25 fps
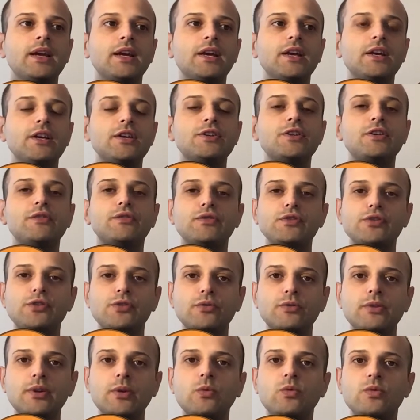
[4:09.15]
So for
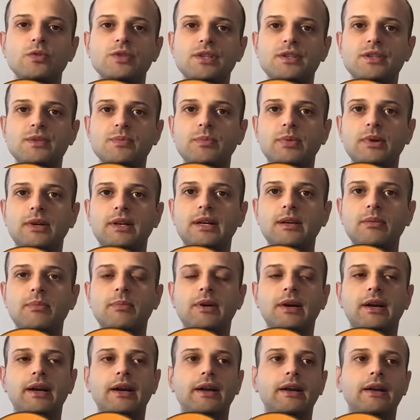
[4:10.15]
sure I was inspired
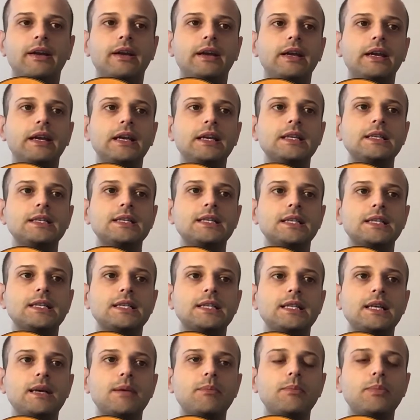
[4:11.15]
by his
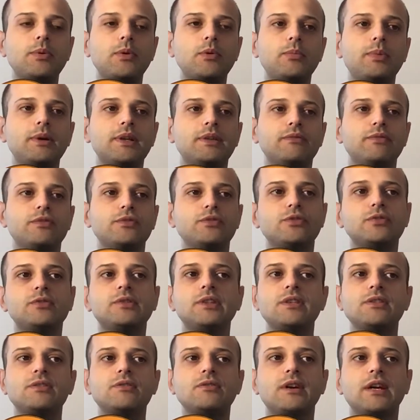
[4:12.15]
example, but for sure I
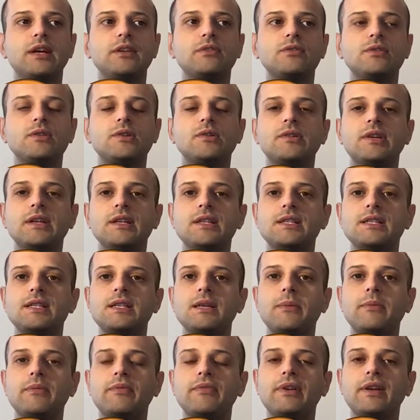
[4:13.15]
tried to create
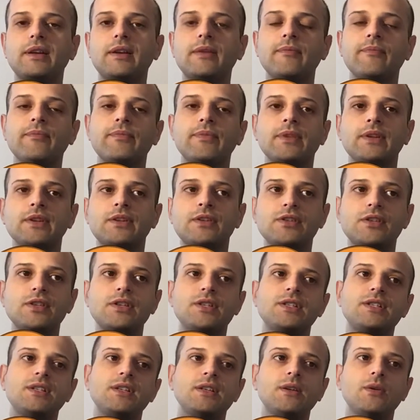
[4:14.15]
something
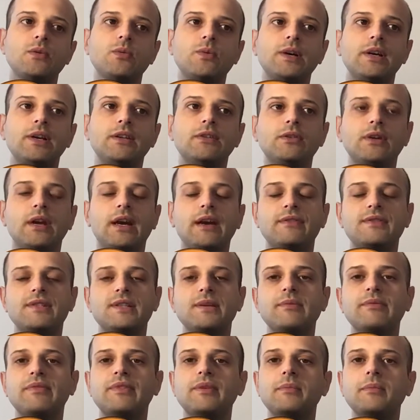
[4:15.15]
just in a way to have
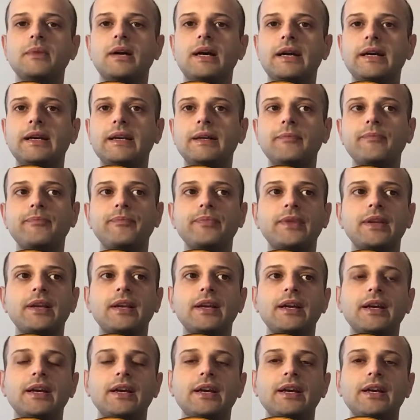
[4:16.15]
something in mind.
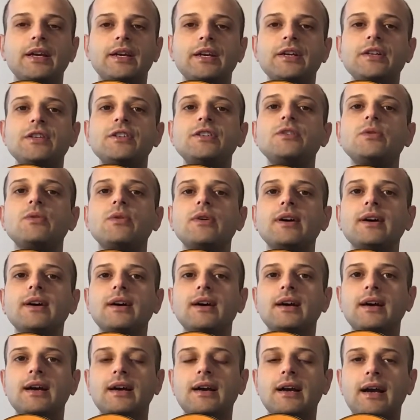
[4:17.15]
So
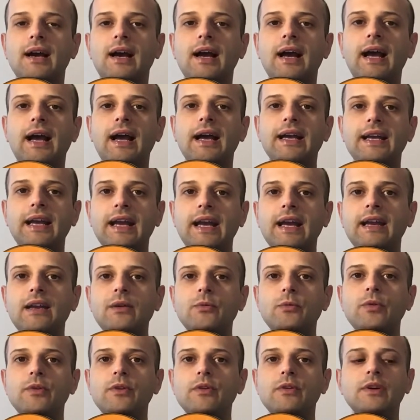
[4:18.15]
again,
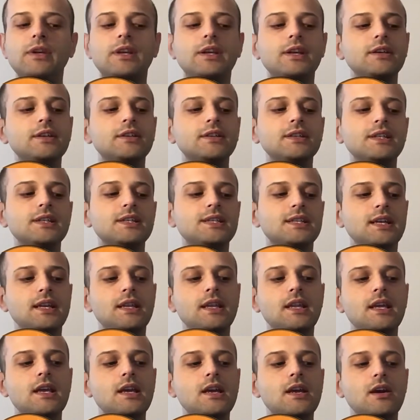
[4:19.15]
we hear this
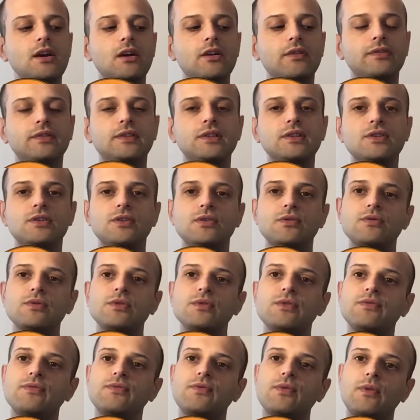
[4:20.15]
idea of the
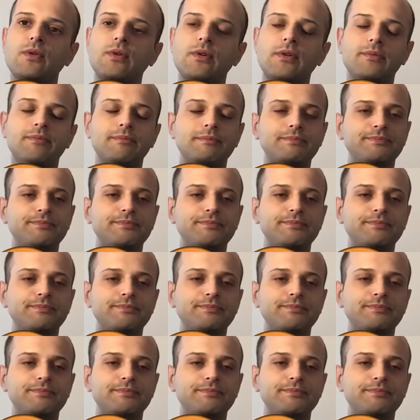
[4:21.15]
sus4